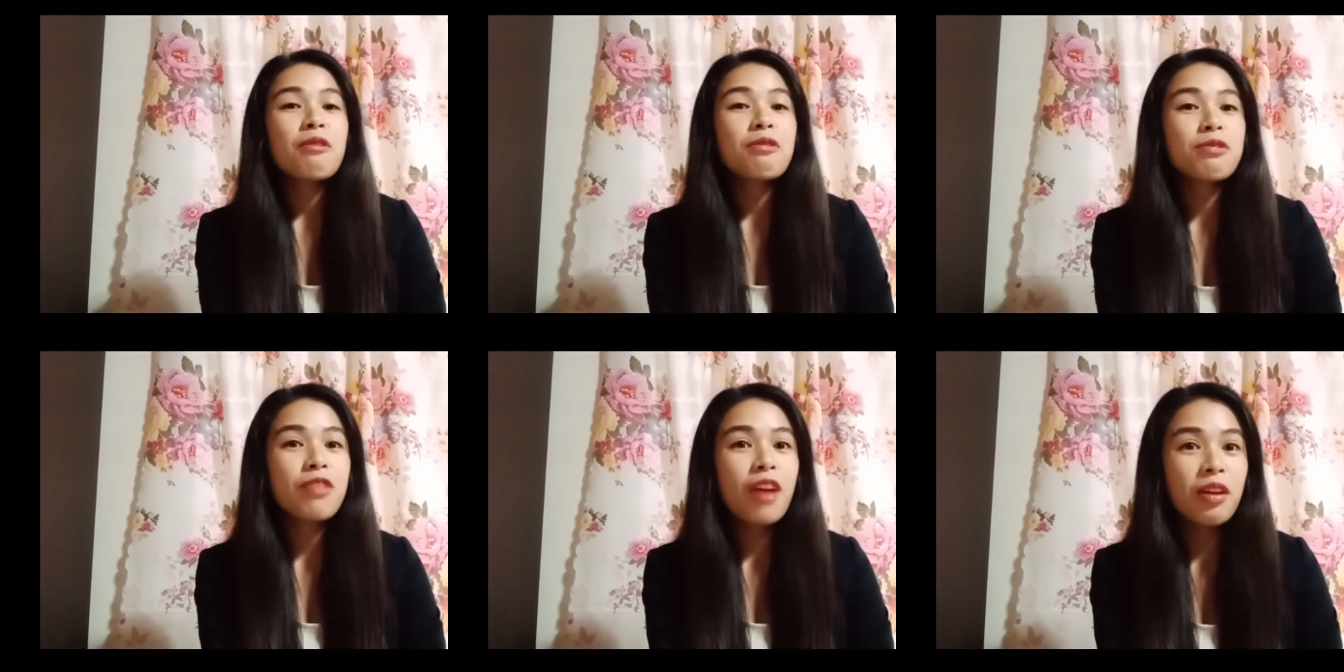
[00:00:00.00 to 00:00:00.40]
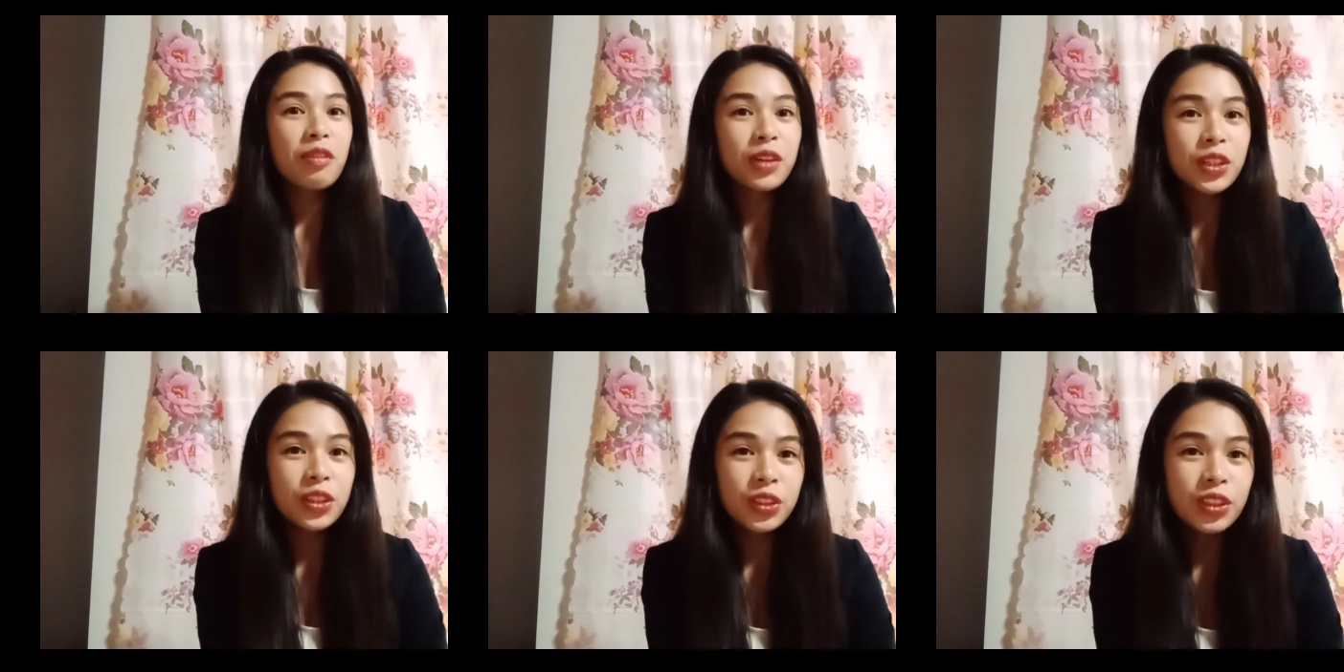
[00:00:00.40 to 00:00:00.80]

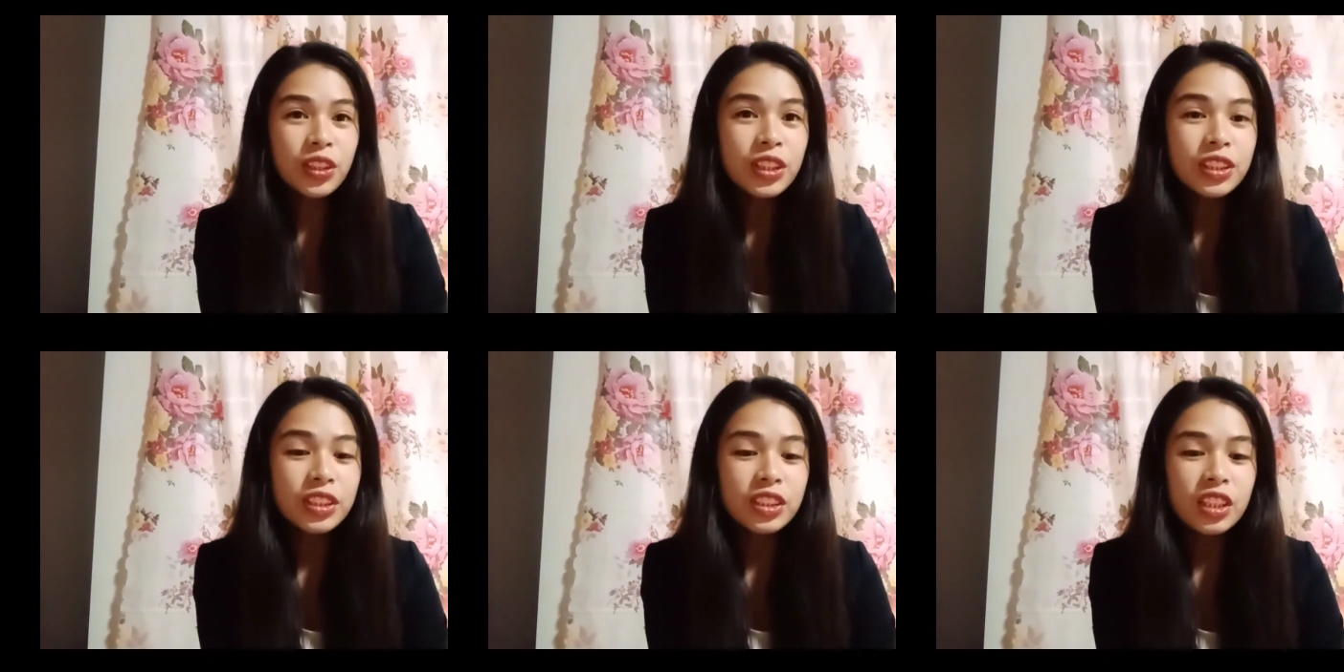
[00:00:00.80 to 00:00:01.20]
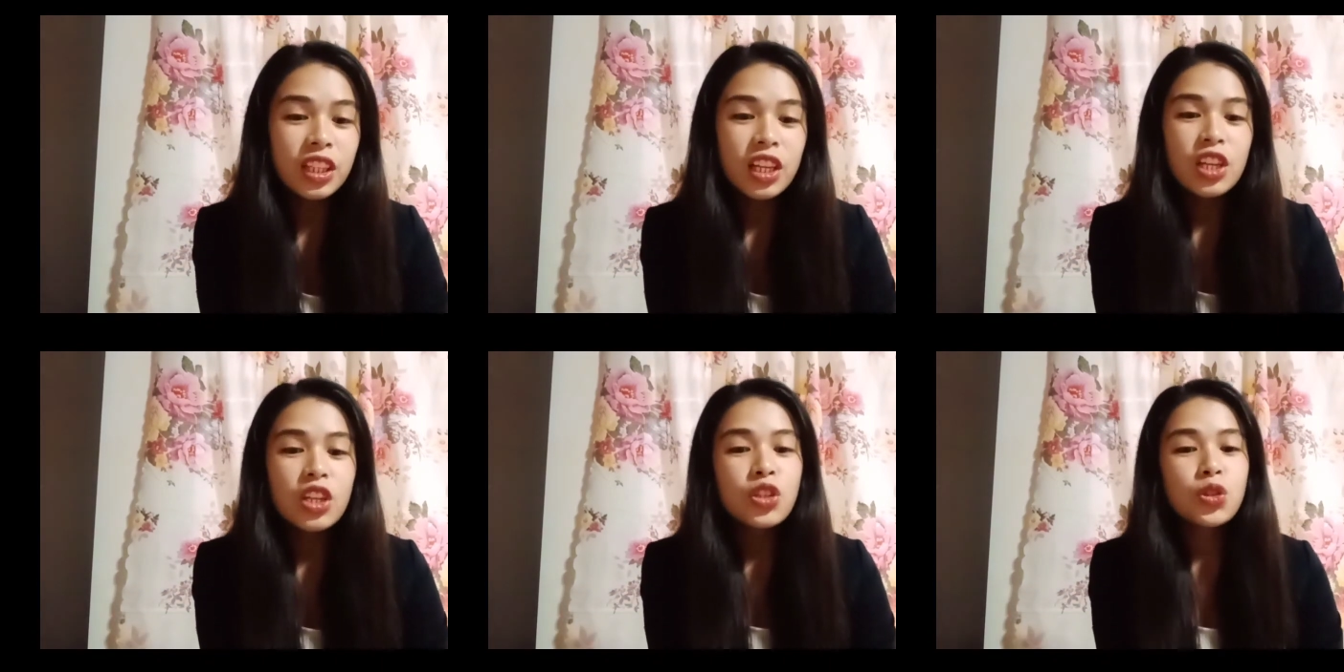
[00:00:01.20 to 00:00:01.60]
Very good.
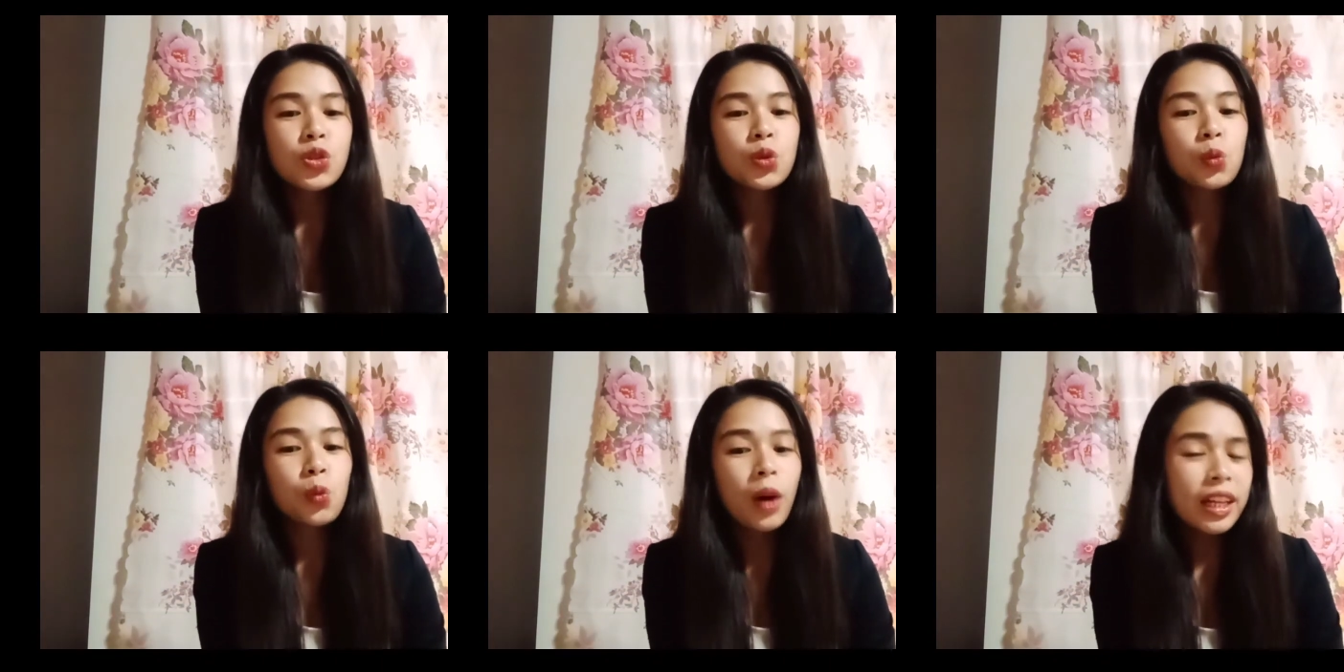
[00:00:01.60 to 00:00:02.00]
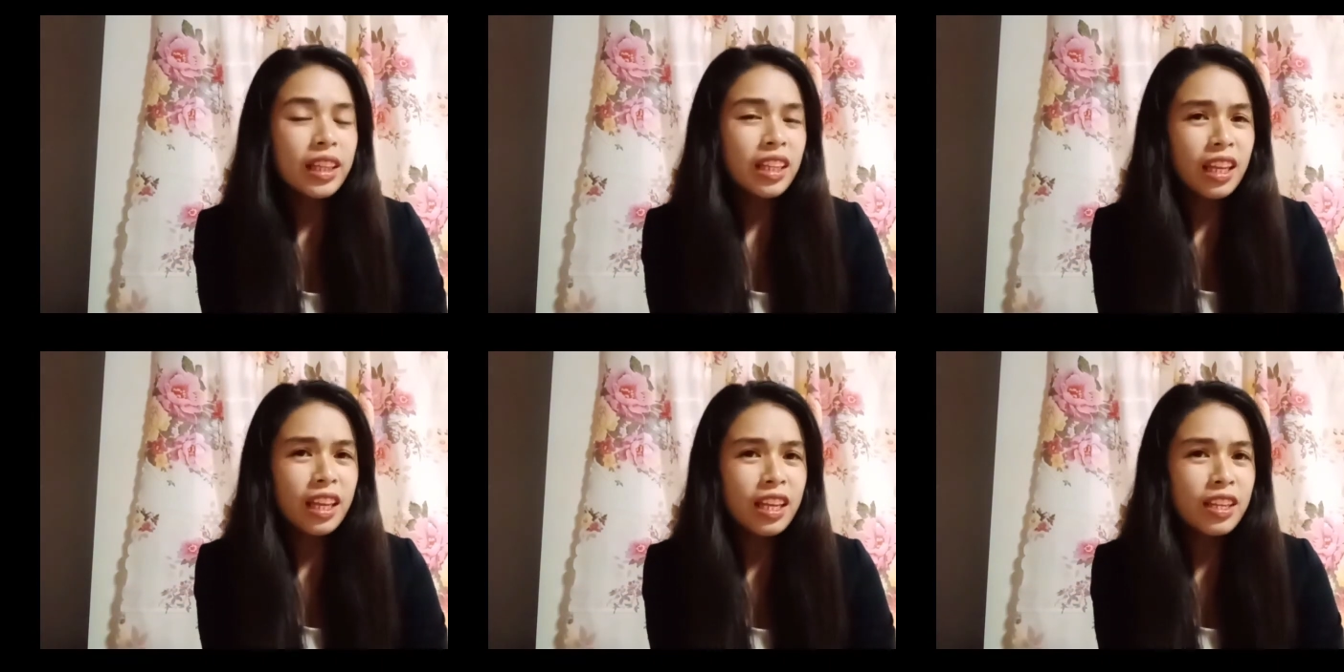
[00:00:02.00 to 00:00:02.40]
So what
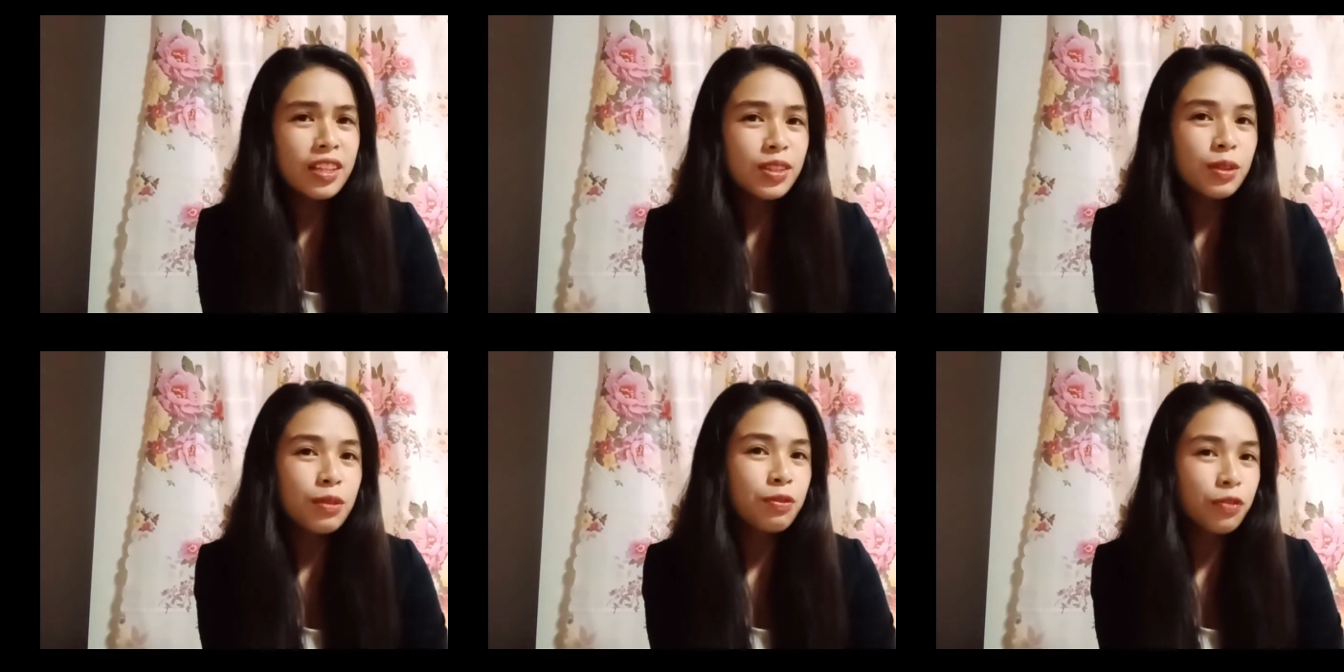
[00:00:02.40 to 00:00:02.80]
is